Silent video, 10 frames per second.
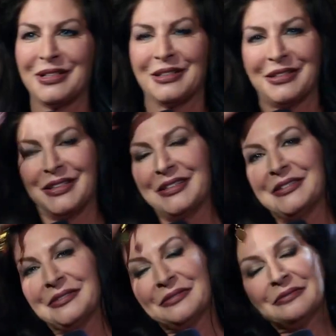weird.
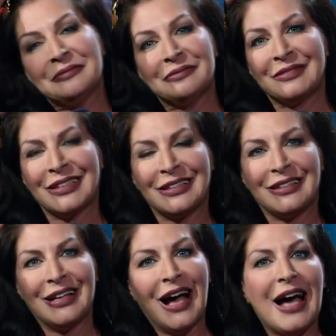
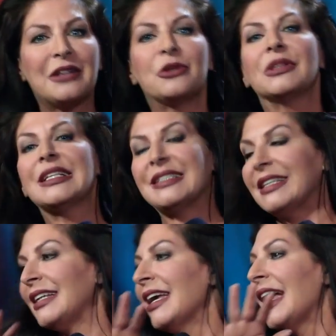I don't know.
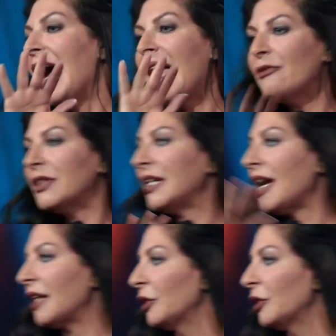Listen, everything I